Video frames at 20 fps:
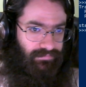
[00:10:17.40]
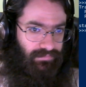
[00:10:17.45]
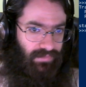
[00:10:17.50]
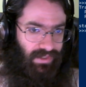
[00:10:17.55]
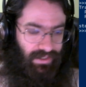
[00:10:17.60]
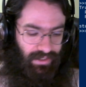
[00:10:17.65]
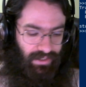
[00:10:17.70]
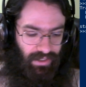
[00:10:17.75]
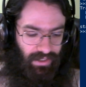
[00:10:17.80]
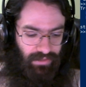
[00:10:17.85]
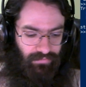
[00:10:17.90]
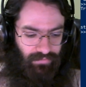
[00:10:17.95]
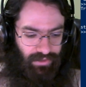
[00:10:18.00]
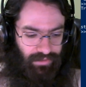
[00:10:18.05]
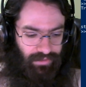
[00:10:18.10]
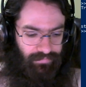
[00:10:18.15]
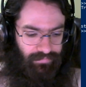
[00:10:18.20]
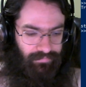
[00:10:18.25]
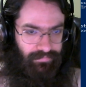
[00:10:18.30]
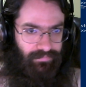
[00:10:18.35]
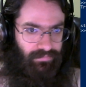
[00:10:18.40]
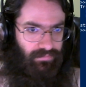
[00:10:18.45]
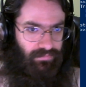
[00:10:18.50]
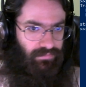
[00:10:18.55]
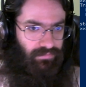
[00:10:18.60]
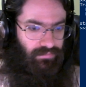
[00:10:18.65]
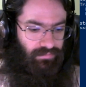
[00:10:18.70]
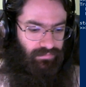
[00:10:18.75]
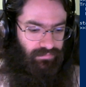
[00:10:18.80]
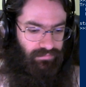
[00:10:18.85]
kind of funny,
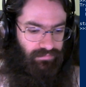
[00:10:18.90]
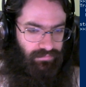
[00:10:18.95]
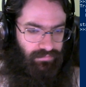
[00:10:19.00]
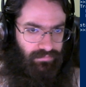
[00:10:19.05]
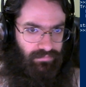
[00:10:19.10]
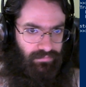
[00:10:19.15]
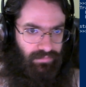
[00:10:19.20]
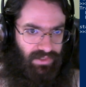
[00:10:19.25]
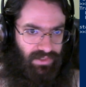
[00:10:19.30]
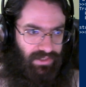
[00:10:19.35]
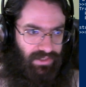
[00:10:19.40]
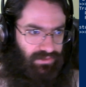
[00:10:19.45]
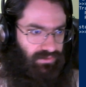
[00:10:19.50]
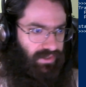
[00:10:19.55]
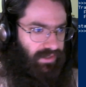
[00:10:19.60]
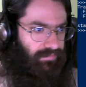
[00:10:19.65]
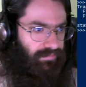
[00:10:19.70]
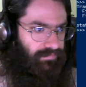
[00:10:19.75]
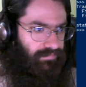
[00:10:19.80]
but that's okay.